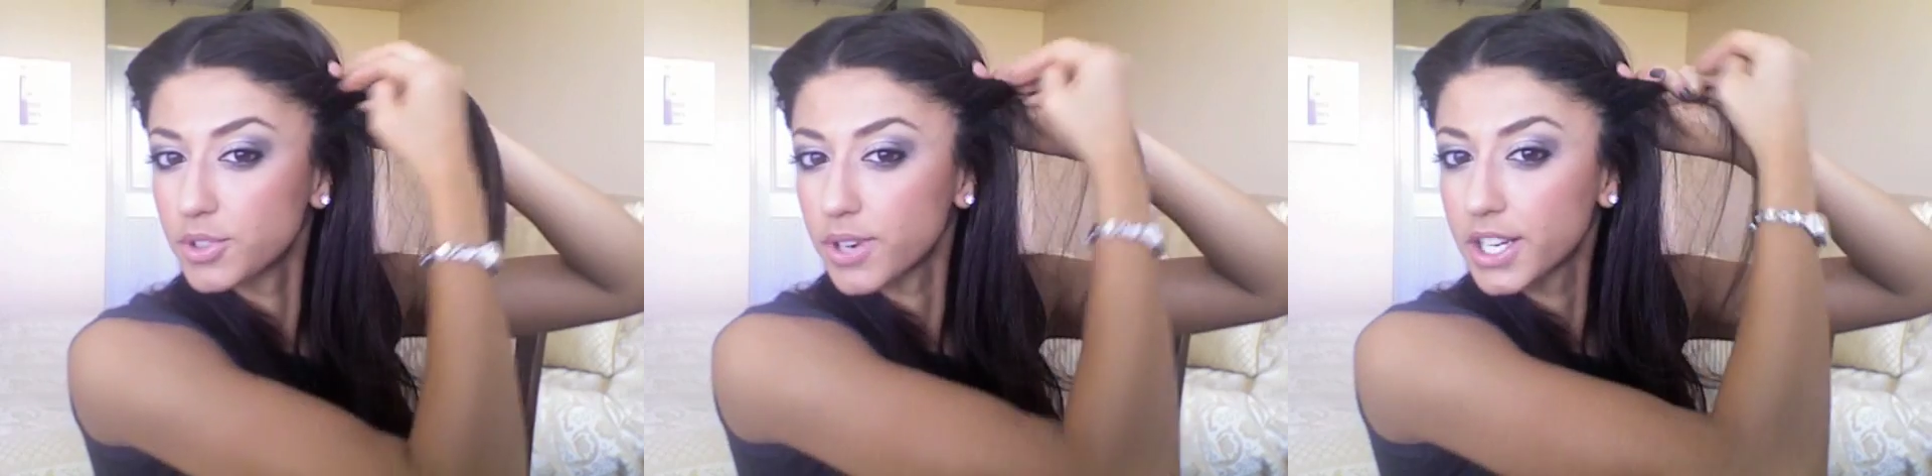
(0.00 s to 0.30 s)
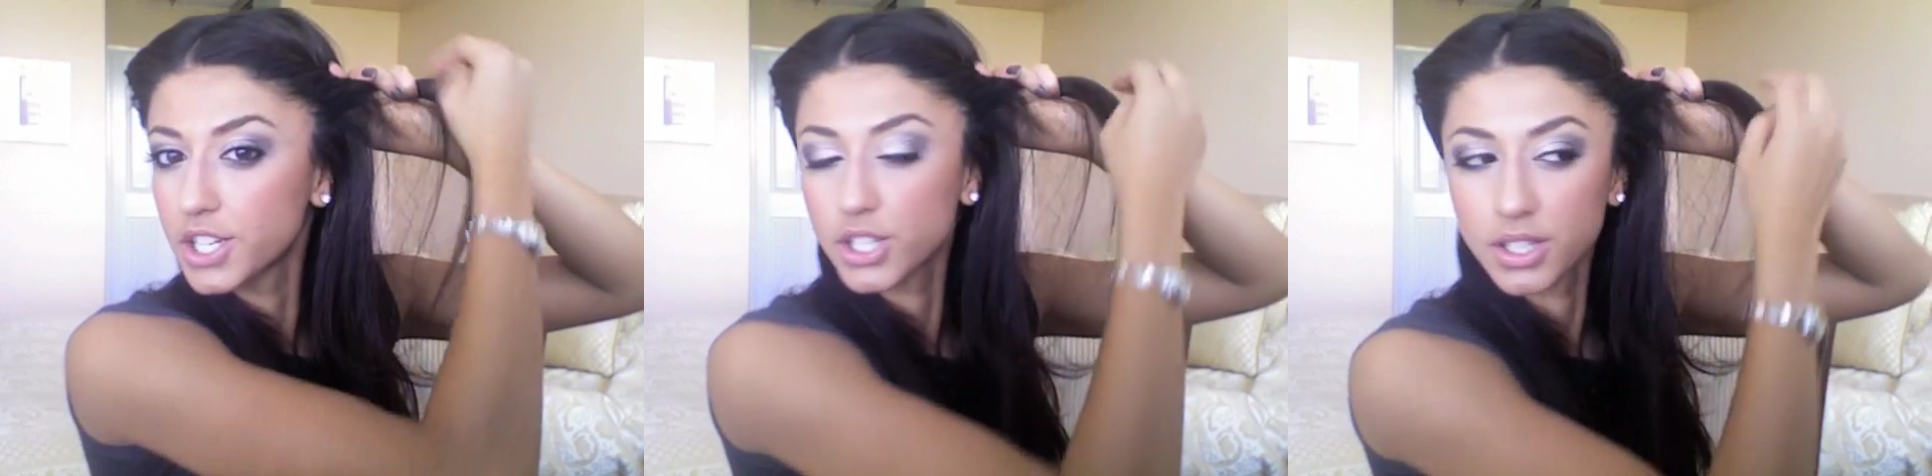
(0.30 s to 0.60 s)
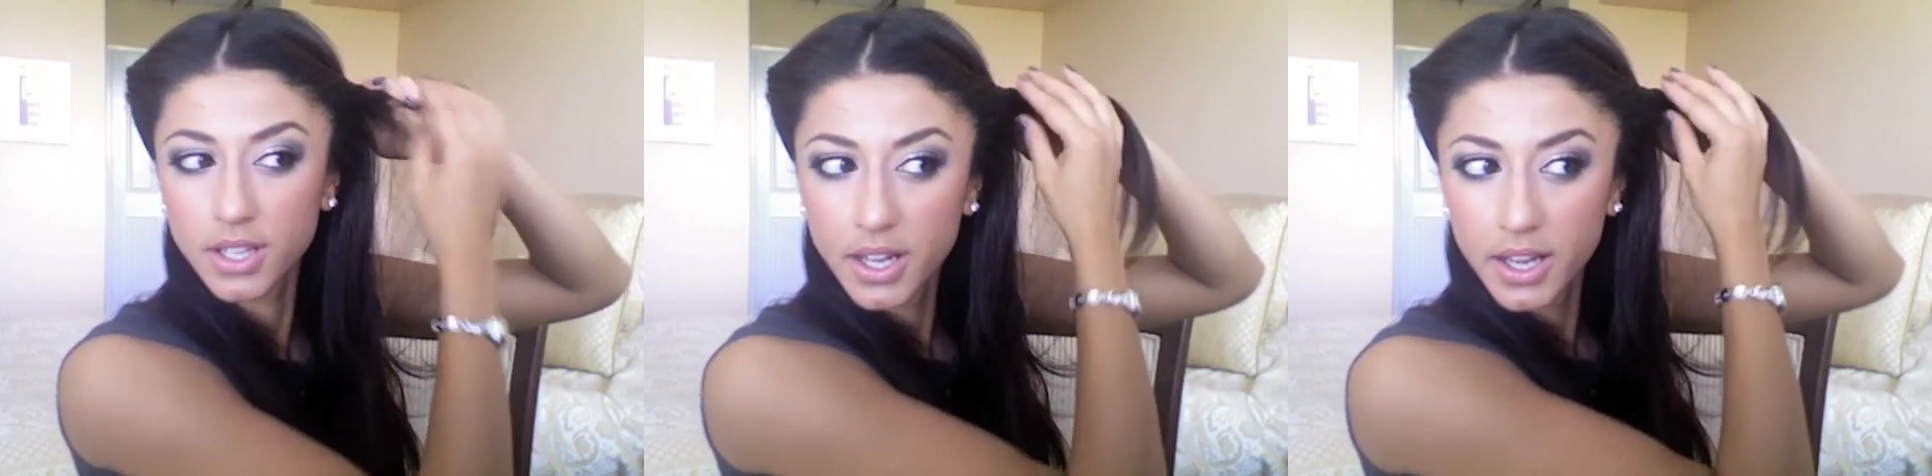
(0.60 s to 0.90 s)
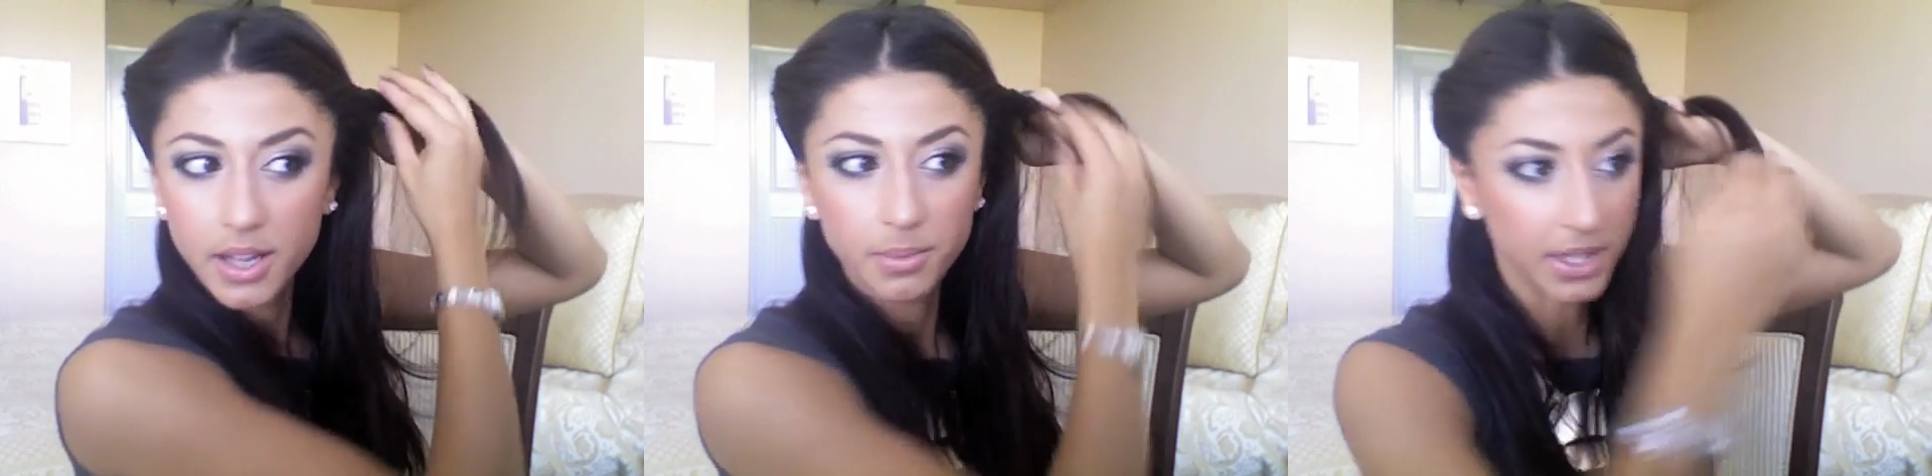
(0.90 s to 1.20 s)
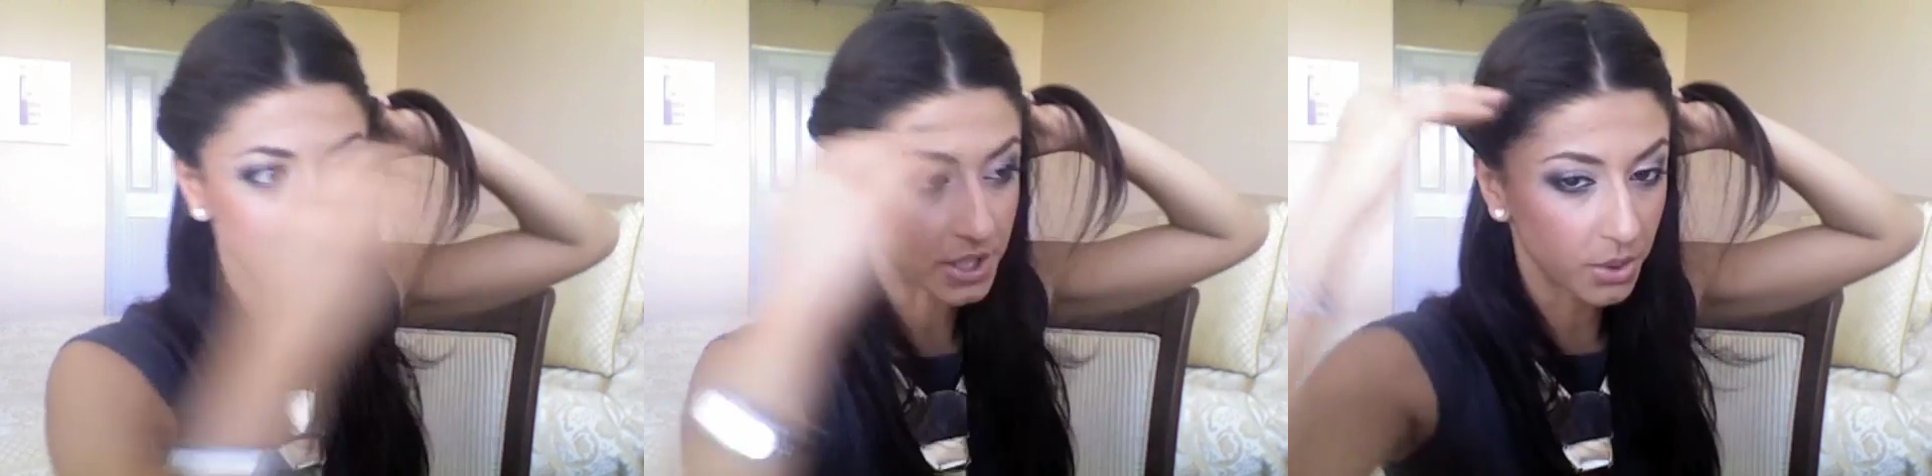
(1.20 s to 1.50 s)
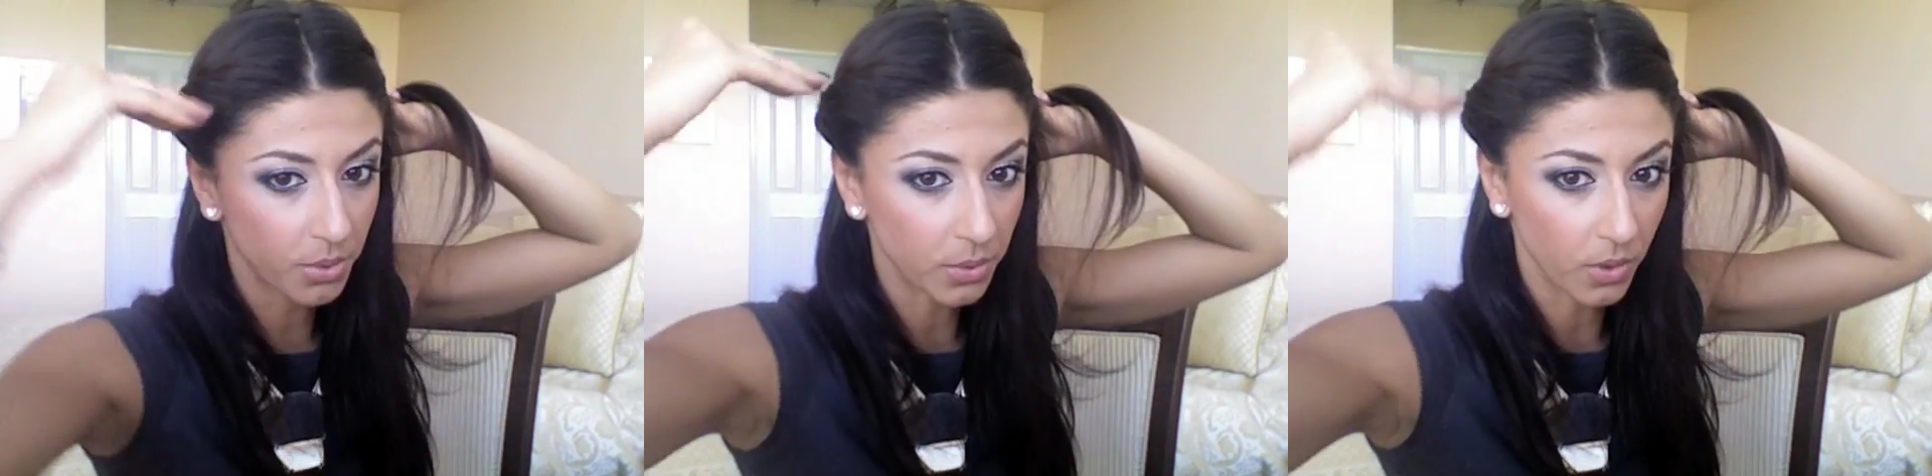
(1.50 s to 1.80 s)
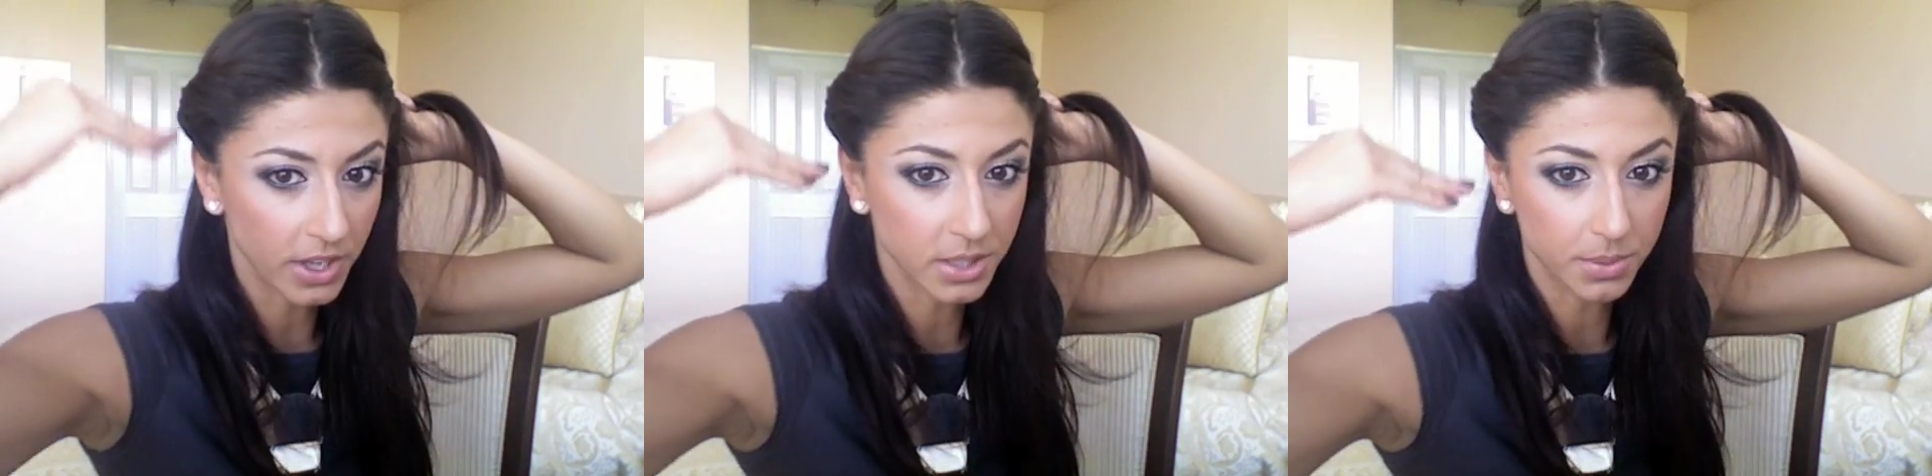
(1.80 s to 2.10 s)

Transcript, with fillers: direction because you don't want one to